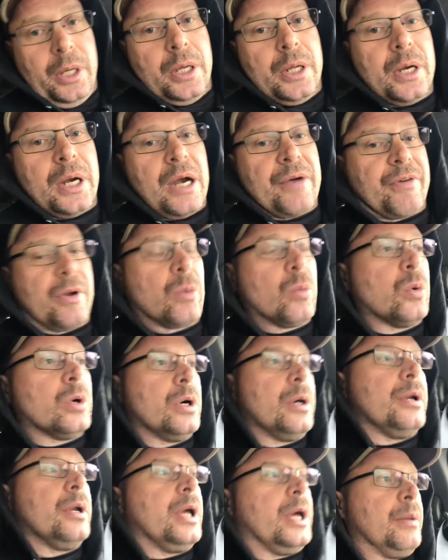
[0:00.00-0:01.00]
and
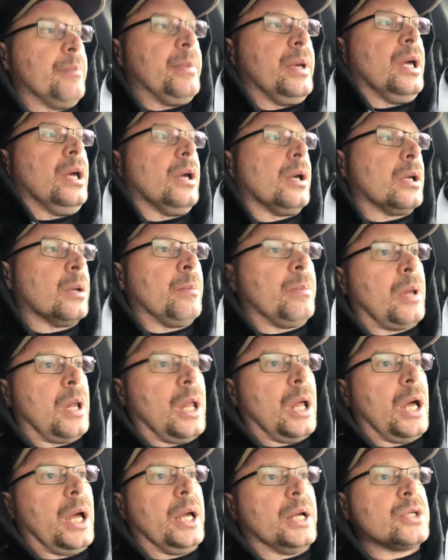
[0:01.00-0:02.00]
everyone, and be in
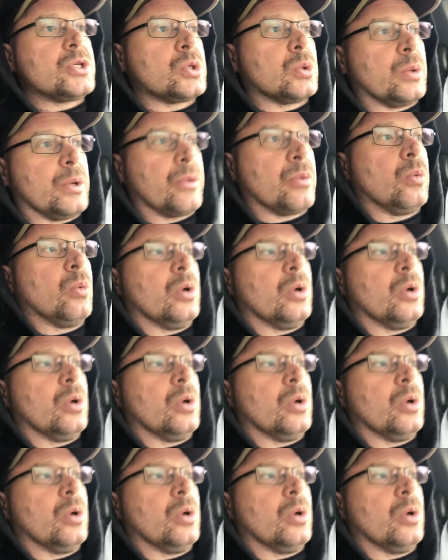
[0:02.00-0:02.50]
compliance with